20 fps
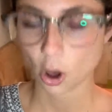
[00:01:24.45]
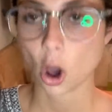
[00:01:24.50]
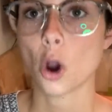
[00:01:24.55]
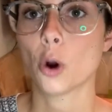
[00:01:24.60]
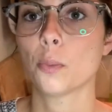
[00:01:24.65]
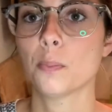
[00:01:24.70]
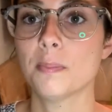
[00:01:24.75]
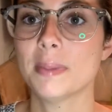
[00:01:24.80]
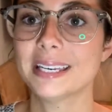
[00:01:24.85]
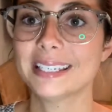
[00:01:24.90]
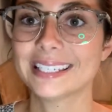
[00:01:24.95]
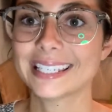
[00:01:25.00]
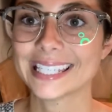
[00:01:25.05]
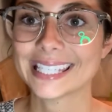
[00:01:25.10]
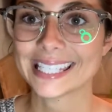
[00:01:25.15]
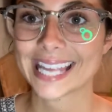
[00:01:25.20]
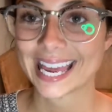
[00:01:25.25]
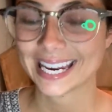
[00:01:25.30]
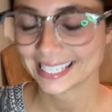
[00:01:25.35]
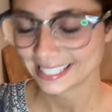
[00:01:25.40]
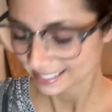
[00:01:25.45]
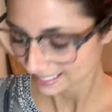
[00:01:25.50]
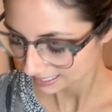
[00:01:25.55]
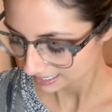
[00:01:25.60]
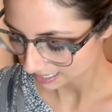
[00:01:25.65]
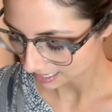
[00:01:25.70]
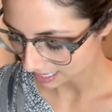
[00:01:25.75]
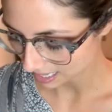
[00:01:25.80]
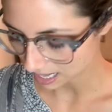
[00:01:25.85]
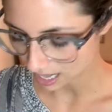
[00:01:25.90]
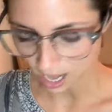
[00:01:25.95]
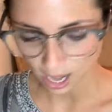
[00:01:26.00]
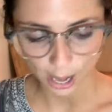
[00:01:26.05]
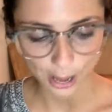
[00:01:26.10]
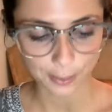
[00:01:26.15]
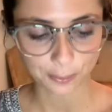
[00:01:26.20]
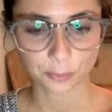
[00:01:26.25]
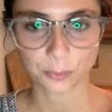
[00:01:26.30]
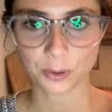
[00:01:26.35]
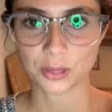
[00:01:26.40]
Oh, mint scent,
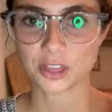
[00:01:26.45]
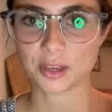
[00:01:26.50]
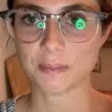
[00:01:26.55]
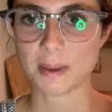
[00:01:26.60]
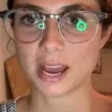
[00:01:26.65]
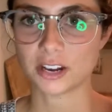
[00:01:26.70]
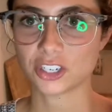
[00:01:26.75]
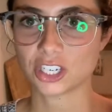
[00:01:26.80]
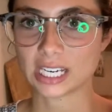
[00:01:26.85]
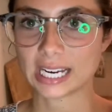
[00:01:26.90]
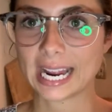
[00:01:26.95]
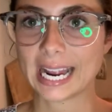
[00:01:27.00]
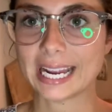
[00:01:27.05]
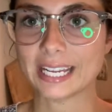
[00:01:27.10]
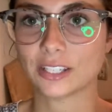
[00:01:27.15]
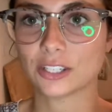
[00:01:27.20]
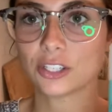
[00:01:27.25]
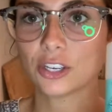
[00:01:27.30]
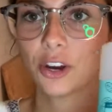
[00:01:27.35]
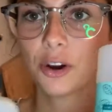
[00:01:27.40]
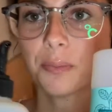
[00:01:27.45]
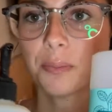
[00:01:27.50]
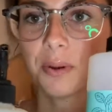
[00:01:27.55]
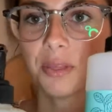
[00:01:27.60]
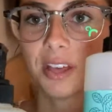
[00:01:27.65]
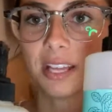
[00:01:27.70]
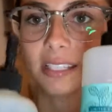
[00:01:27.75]
with the matching hand soap.